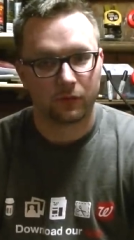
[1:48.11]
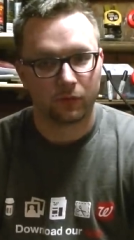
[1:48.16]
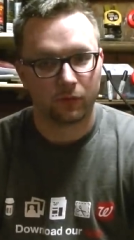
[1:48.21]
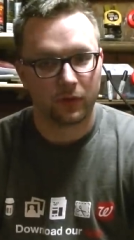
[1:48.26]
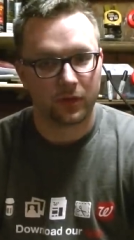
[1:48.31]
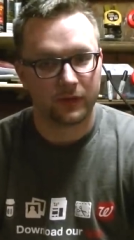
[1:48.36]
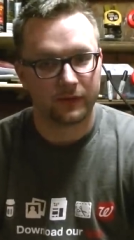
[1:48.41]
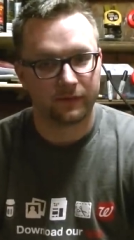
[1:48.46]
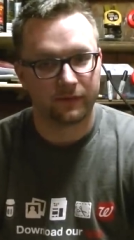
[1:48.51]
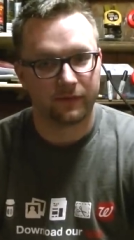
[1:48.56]

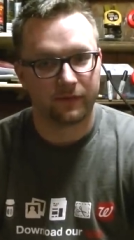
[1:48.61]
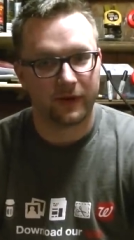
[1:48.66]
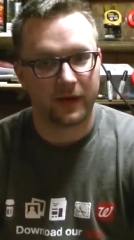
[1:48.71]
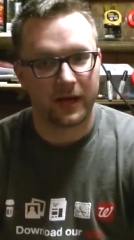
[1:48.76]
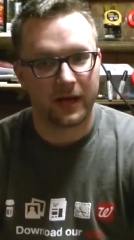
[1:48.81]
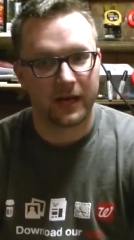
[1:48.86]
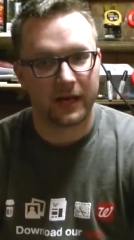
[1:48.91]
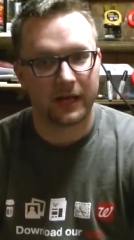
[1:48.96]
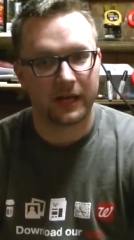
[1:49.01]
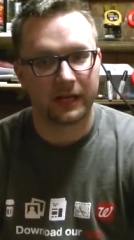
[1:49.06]
run
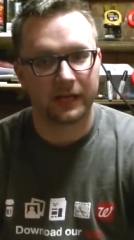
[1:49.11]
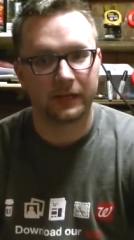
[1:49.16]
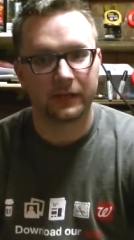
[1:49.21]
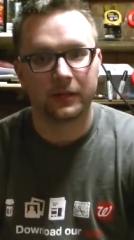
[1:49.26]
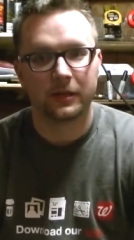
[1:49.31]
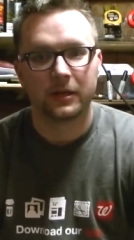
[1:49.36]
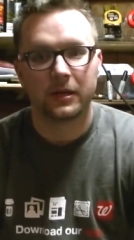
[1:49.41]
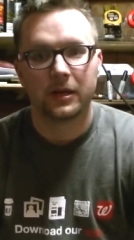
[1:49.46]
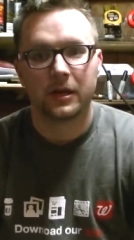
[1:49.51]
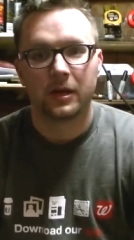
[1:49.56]
fine
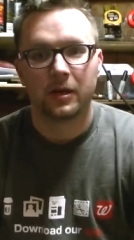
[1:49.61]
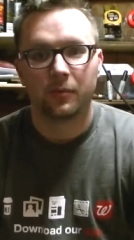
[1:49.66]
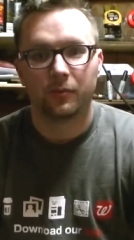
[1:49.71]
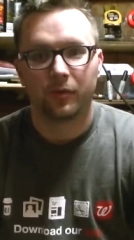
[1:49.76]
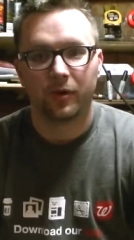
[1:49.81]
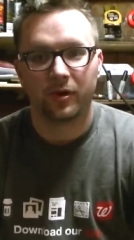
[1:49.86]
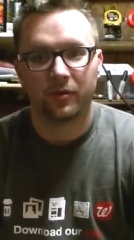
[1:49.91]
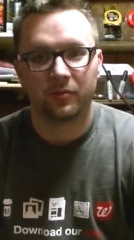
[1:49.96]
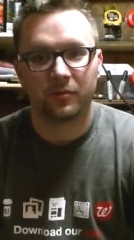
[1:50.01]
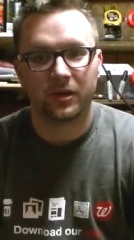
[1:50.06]

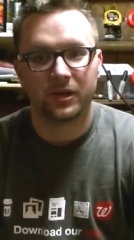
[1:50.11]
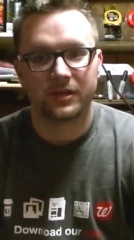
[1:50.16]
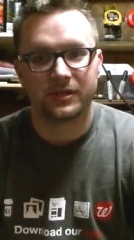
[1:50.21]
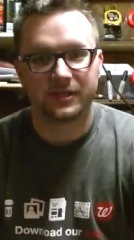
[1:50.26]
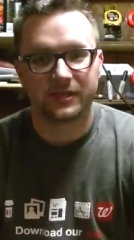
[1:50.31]
pretty much